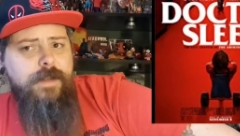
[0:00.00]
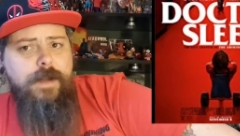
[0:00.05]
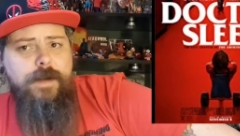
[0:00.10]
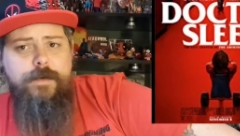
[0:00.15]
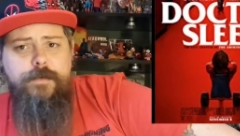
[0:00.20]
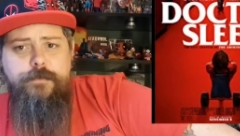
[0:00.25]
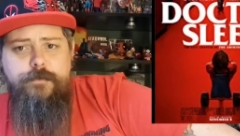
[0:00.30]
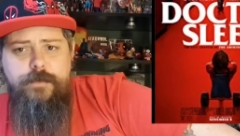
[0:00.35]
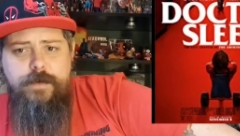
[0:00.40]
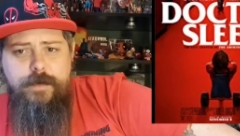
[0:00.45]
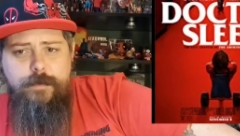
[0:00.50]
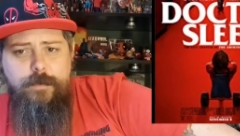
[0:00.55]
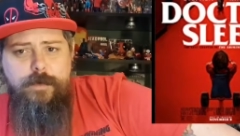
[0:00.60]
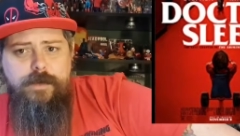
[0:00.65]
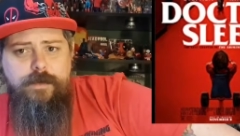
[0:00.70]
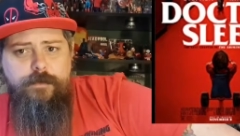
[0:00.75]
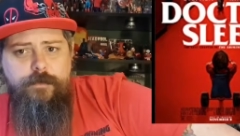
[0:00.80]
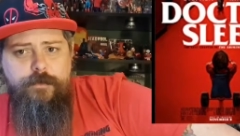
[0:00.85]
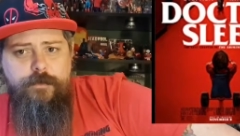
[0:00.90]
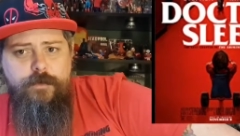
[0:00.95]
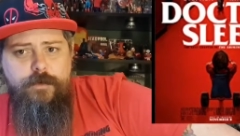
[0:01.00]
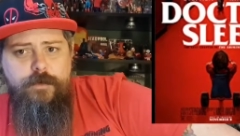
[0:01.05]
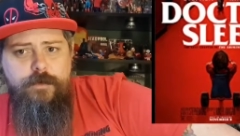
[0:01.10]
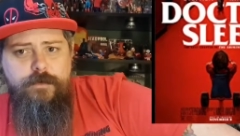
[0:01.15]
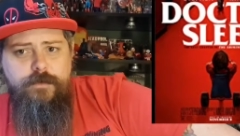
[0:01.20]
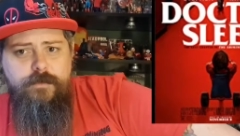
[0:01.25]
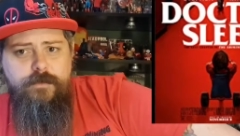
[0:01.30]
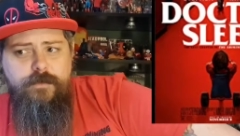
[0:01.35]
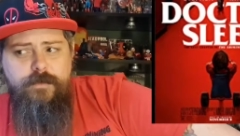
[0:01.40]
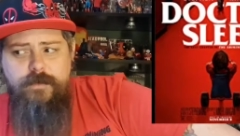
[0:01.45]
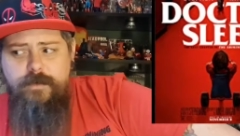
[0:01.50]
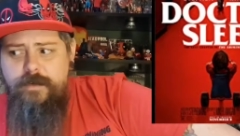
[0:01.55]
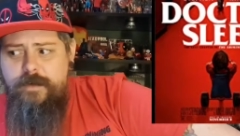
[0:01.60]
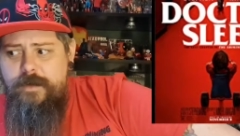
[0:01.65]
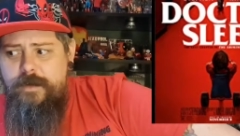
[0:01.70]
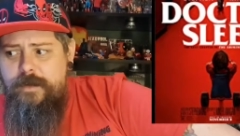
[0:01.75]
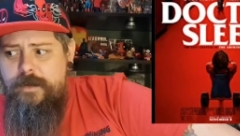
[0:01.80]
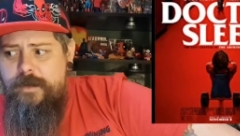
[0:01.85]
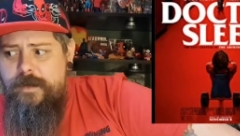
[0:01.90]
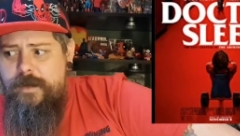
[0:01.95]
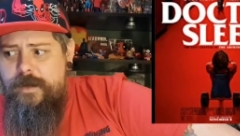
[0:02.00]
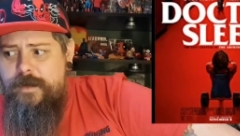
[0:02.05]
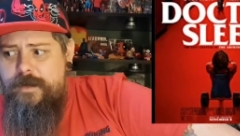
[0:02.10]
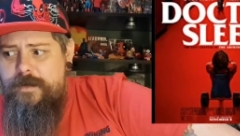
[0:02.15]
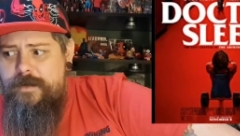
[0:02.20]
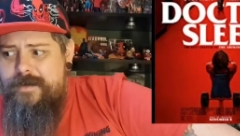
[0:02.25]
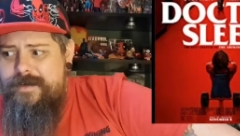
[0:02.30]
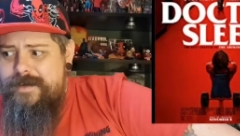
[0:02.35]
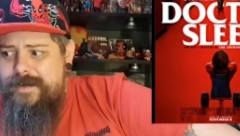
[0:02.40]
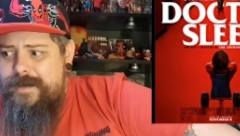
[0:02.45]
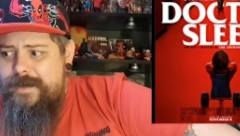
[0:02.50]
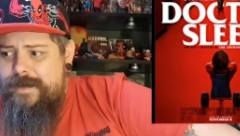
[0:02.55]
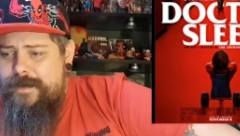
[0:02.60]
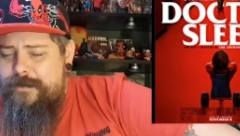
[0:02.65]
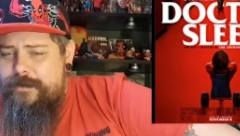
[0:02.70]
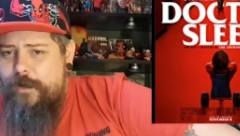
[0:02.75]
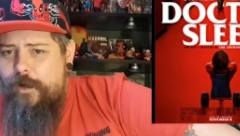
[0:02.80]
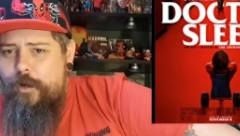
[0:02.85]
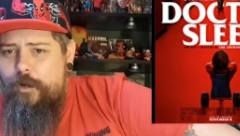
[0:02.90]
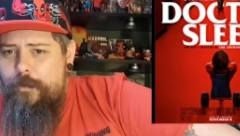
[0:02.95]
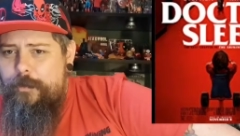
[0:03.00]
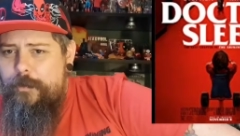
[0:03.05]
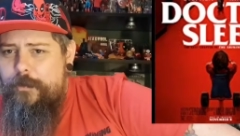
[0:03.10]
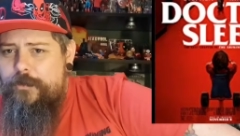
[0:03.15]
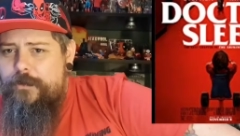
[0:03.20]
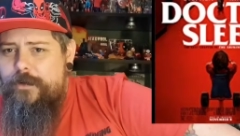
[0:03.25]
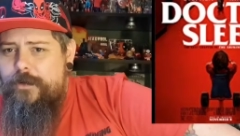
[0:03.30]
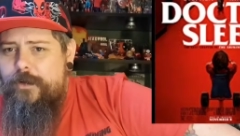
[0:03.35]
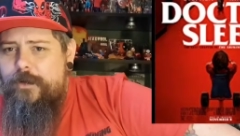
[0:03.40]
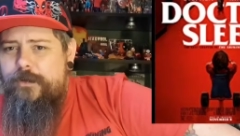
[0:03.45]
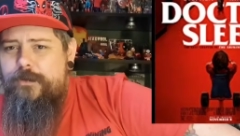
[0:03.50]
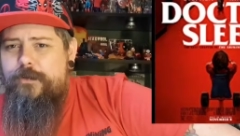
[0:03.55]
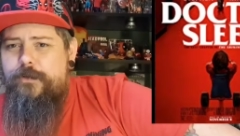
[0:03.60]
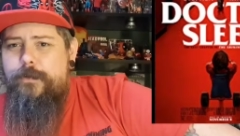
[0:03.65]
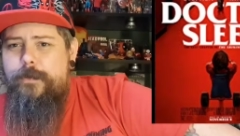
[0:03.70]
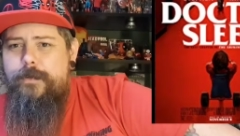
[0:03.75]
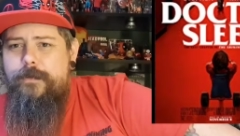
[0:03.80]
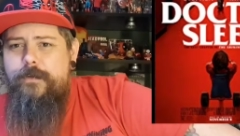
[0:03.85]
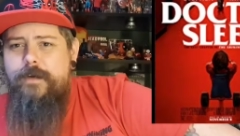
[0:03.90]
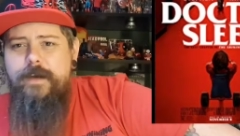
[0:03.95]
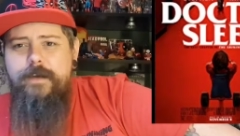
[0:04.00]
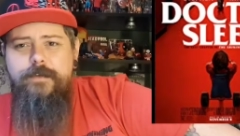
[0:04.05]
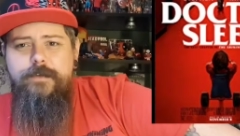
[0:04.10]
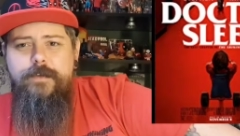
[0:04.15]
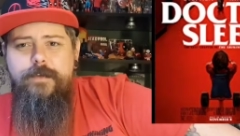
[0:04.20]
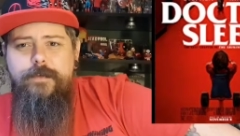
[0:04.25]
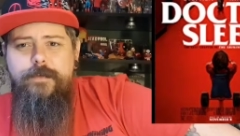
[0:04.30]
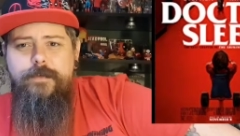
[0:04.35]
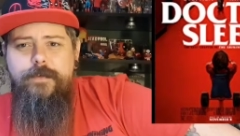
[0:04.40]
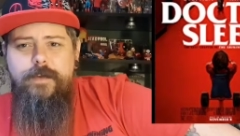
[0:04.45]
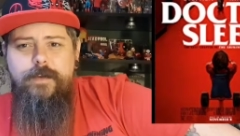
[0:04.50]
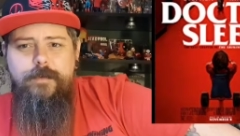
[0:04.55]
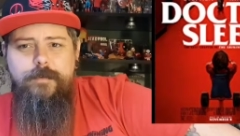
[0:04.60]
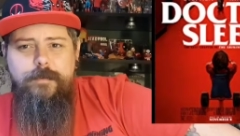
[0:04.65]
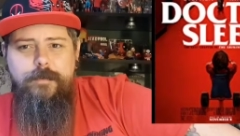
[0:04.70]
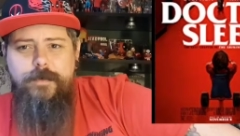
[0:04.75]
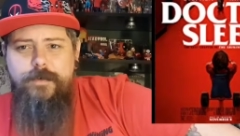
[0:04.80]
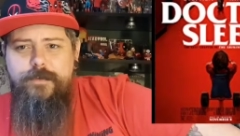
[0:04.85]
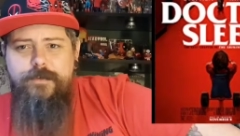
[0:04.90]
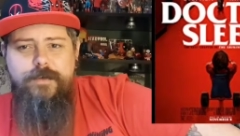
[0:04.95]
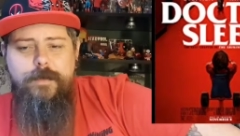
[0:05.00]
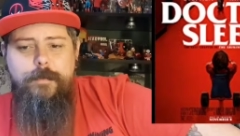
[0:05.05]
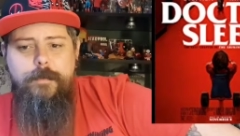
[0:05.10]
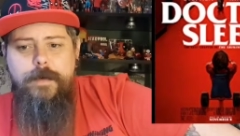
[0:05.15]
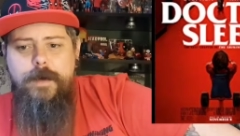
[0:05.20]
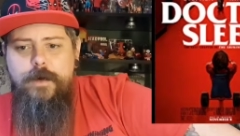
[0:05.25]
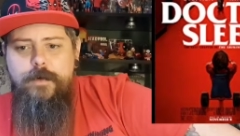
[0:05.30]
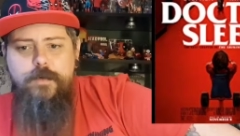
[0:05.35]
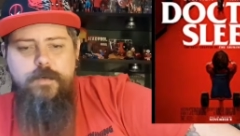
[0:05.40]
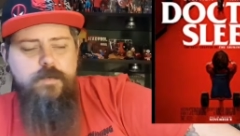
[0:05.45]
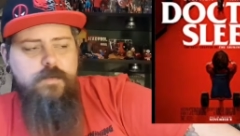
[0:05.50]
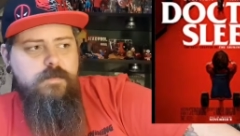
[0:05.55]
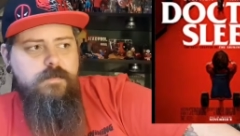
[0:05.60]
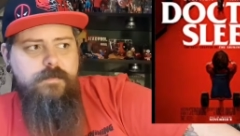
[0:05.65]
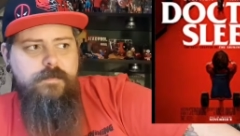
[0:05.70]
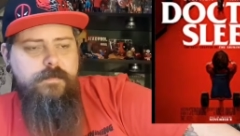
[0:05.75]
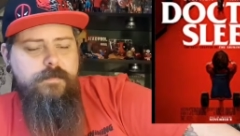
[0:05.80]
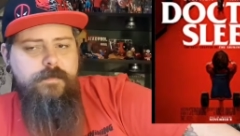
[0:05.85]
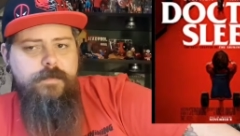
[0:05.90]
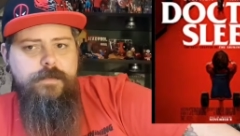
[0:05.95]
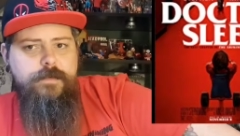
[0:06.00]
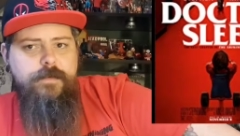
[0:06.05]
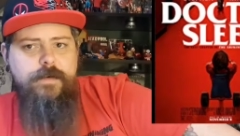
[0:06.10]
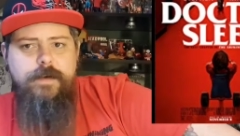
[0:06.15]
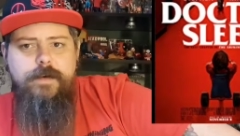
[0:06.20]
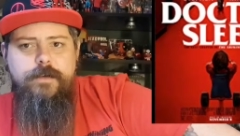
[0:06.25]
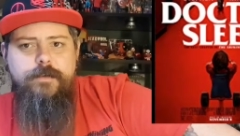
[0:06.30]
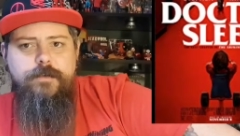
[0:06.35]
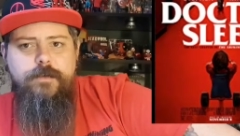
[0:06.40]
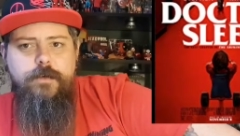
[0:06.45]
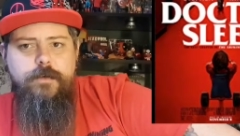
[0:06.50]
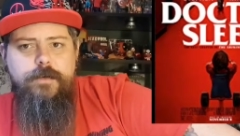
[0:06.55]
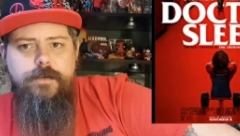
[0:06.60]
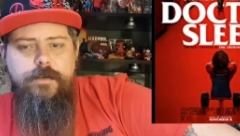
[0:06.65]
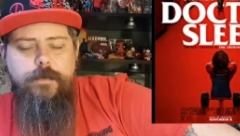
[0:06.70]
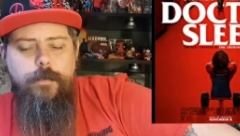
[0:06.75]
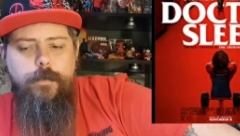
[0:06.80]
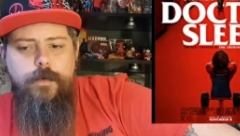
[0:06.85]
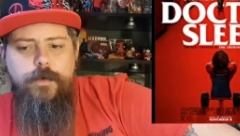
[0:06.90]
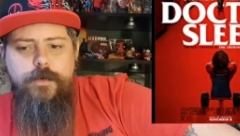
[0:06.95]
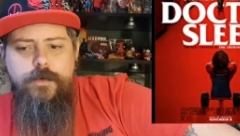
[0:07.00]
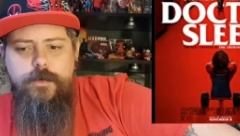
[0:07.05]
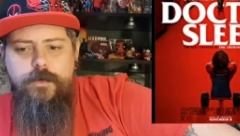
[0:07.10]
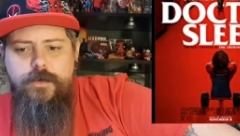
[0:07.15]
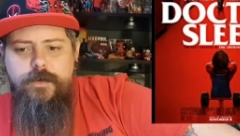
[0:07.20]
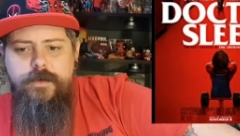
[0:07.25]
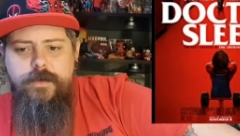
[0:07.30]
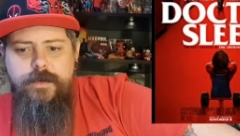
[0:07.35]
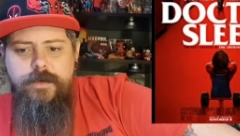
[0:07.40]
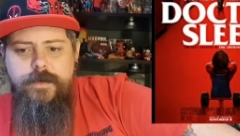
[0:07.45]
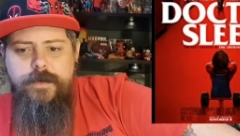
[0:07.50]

and it's really well shot, and it's almost at odds with the rest of the film, but somehow the director's got it to work.